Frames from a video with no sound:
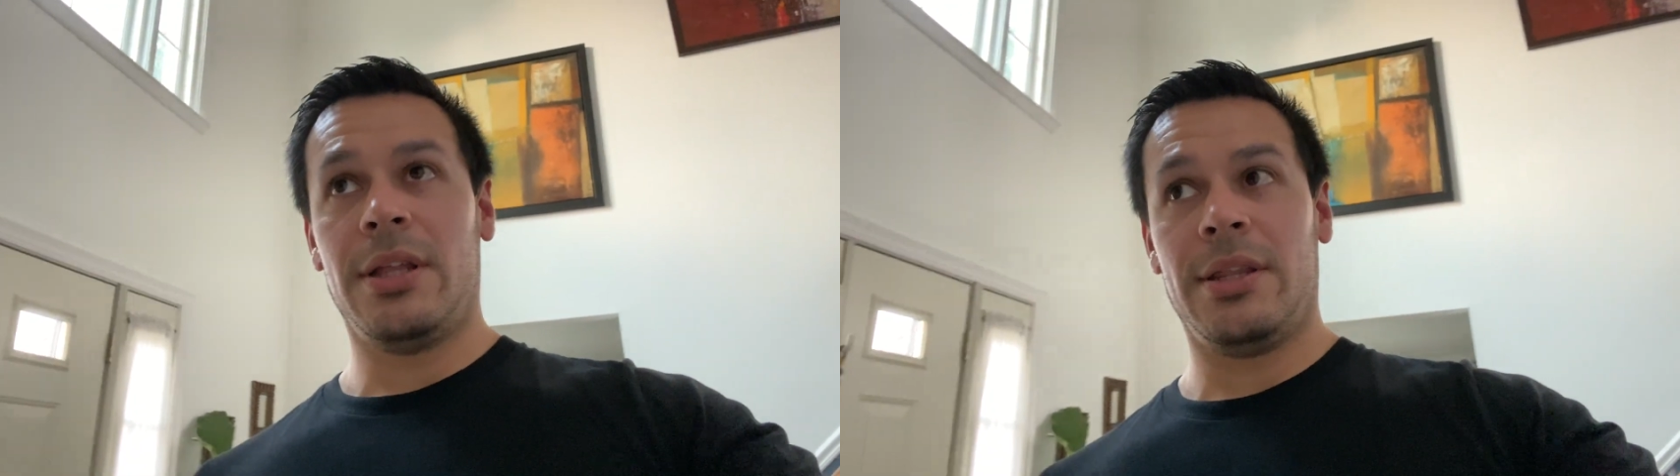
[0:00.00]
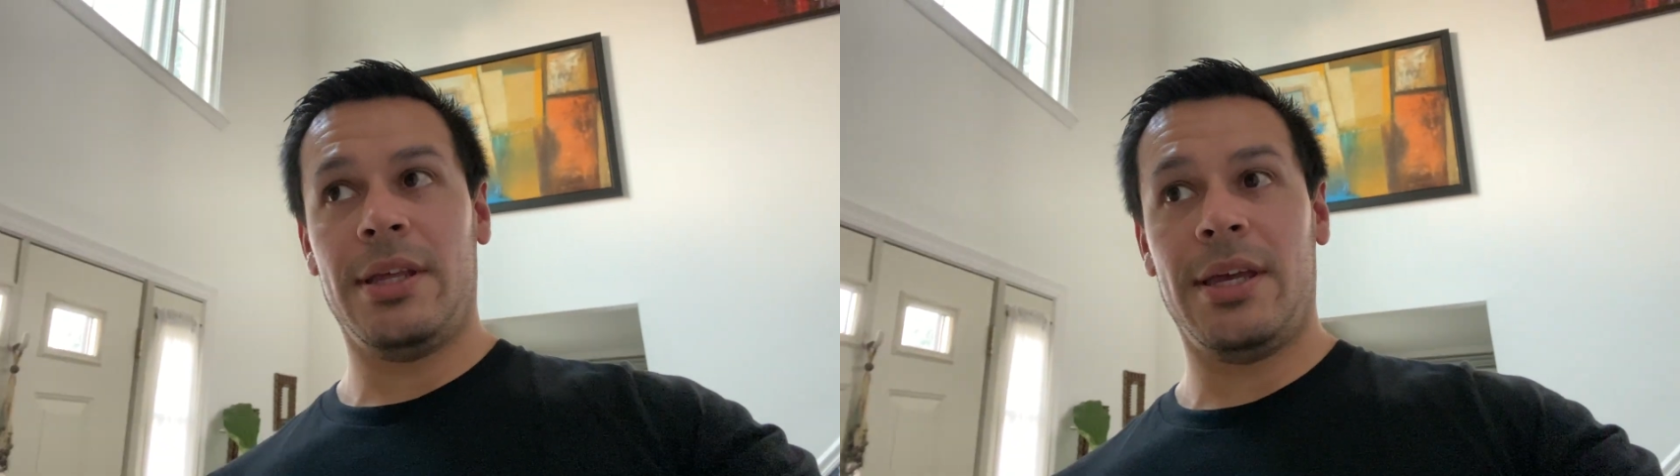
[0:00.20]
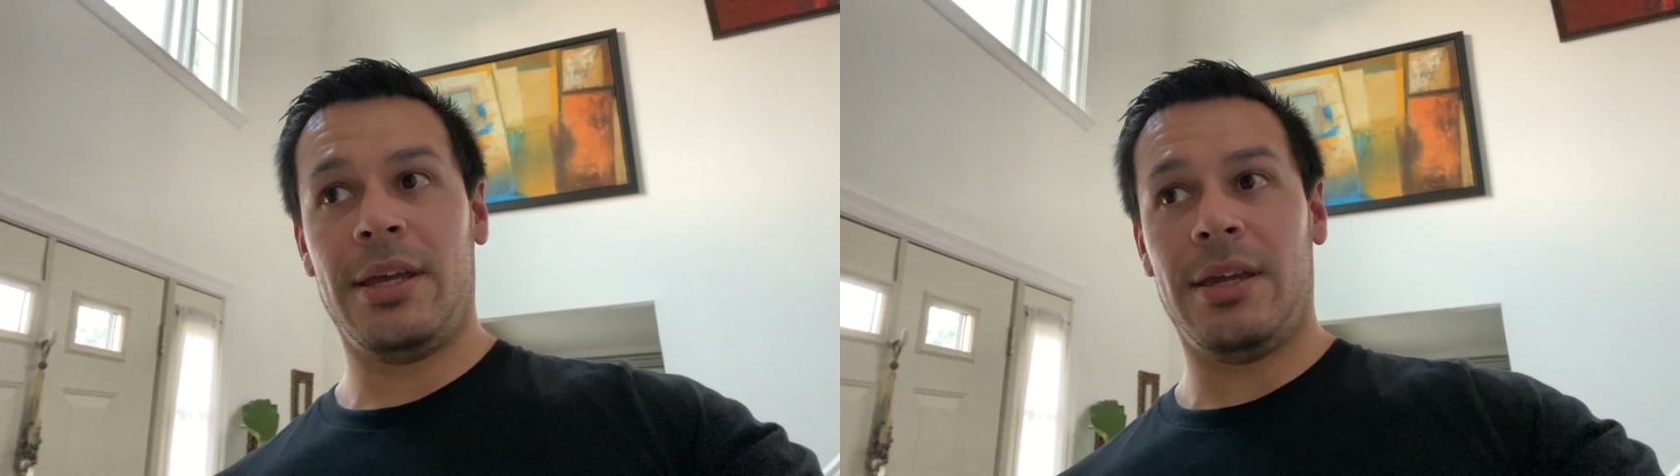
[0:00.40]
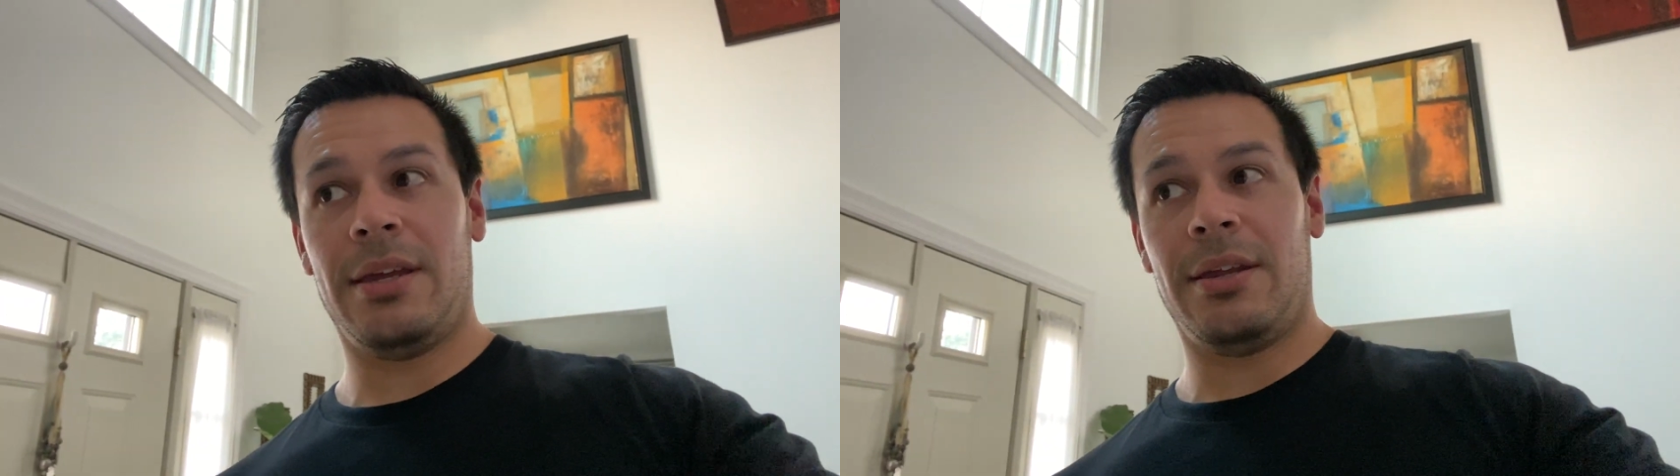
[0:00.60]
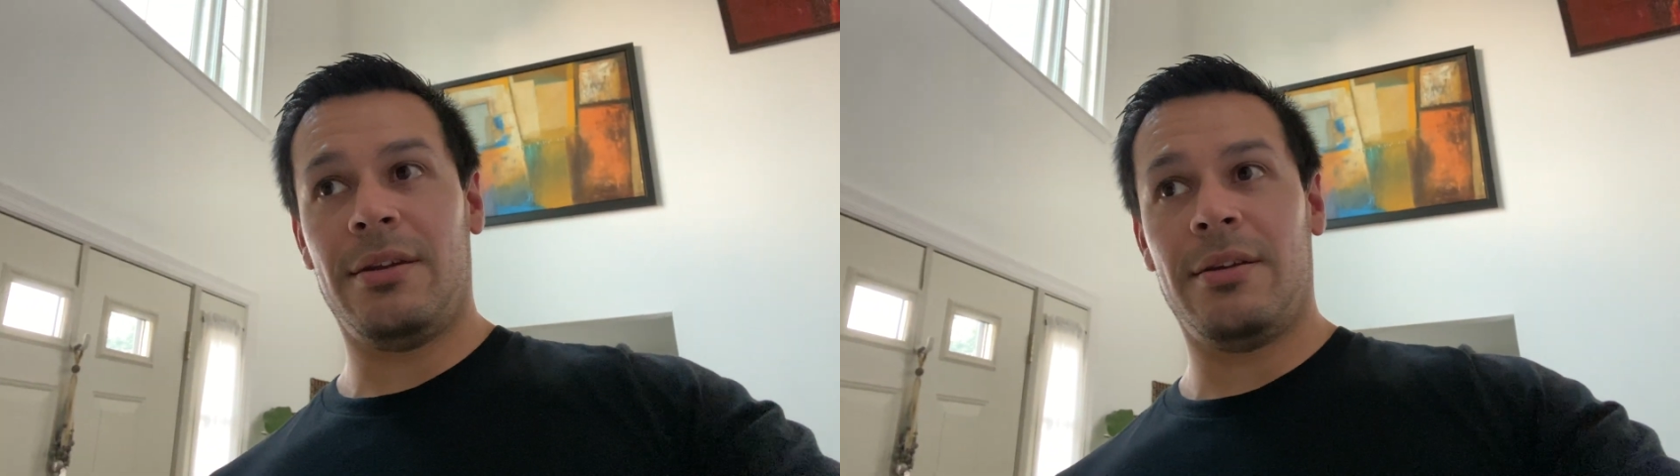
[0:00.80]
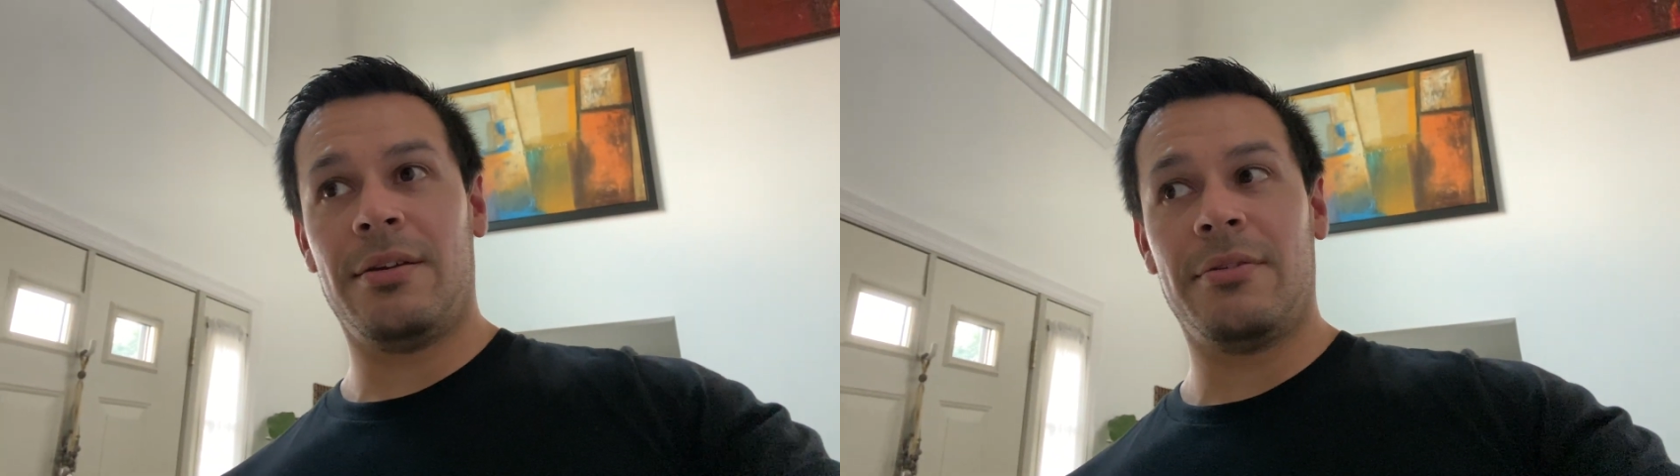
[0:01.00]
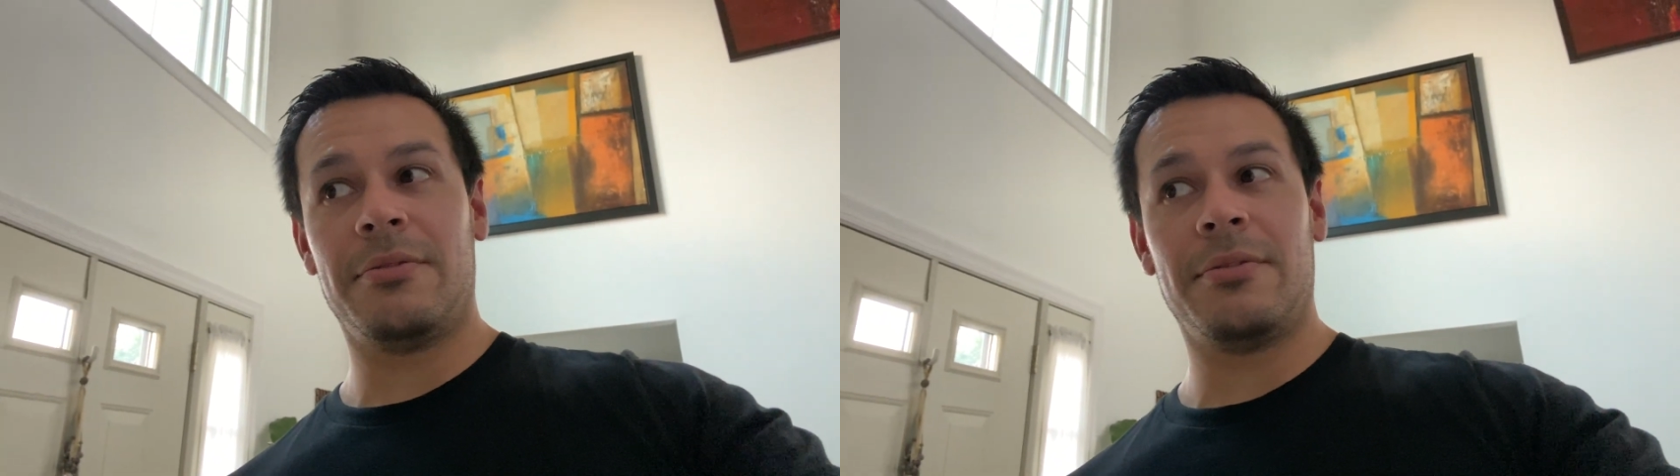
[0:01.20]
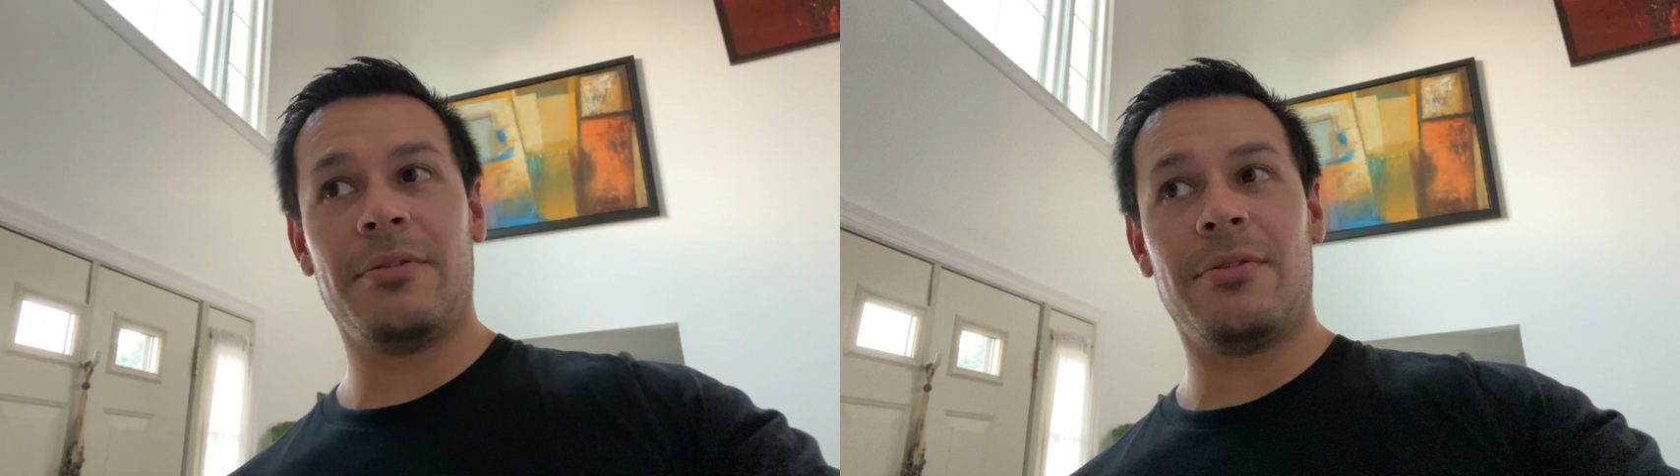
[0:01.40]
then
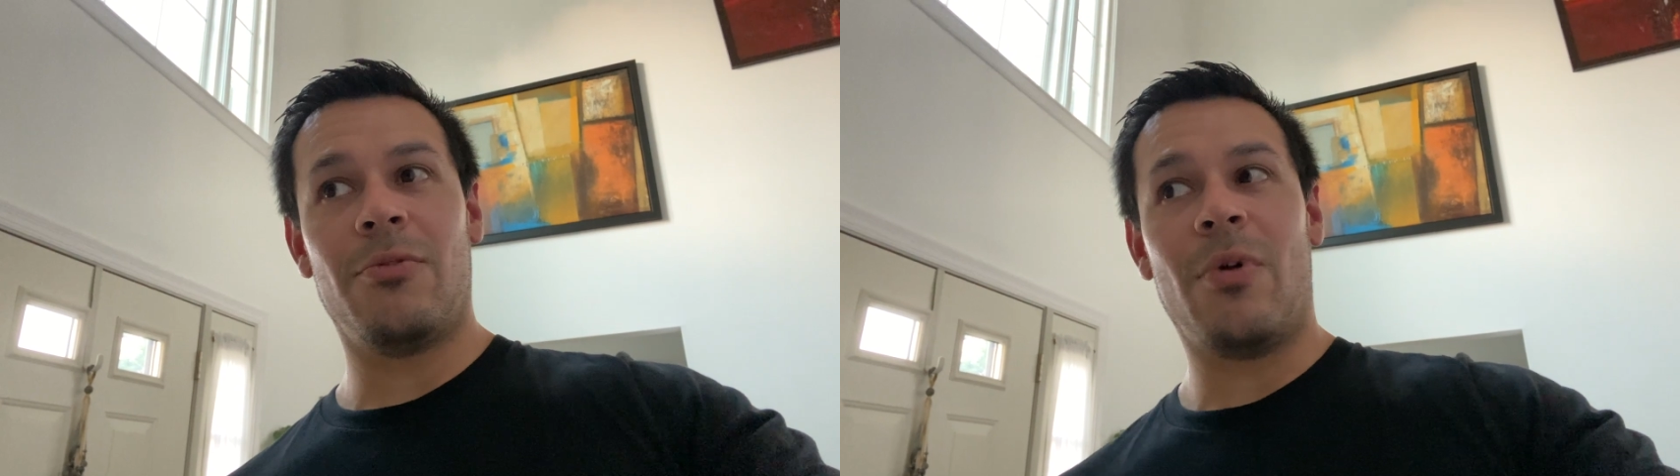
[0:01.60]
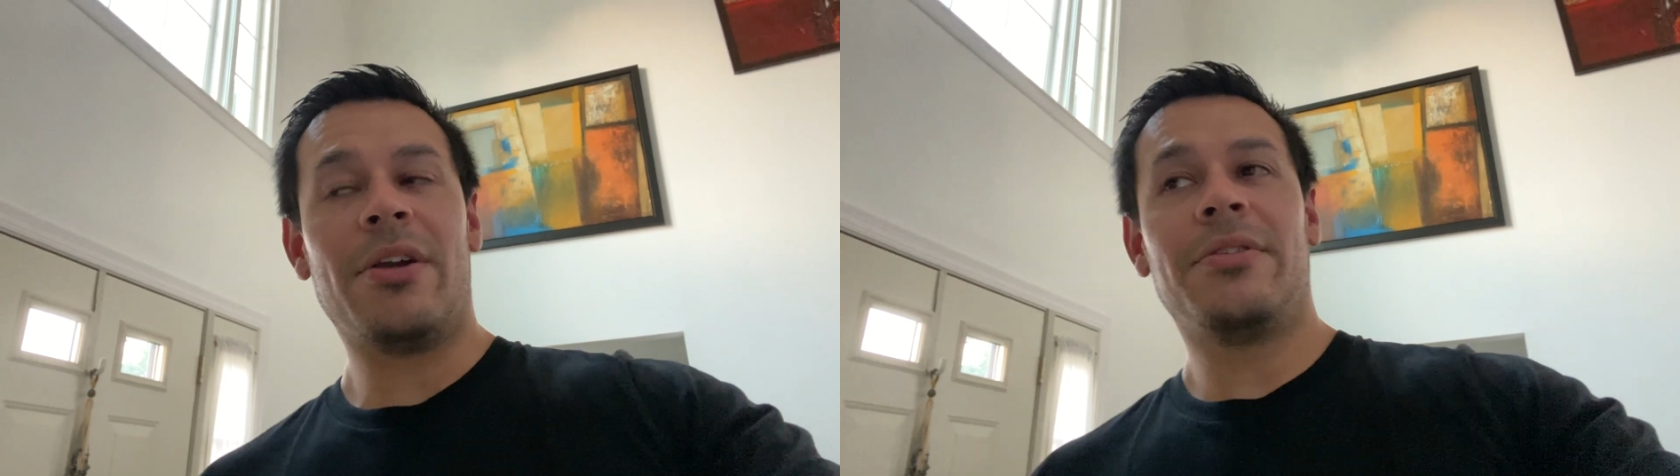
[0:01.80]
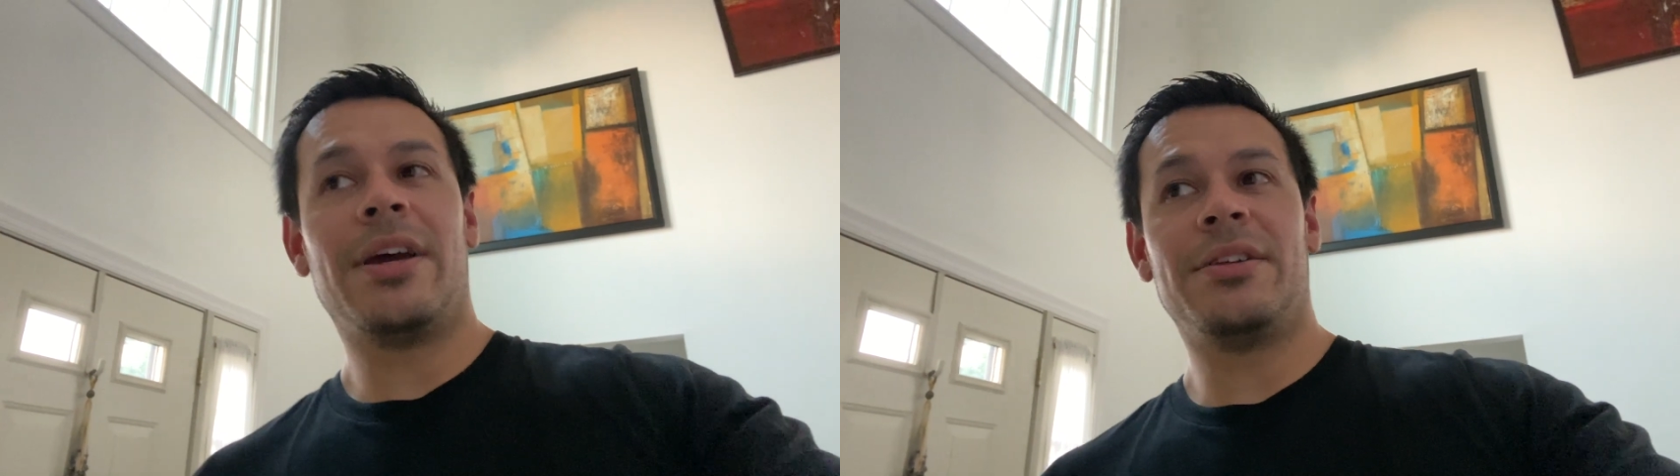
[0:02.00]
why don't I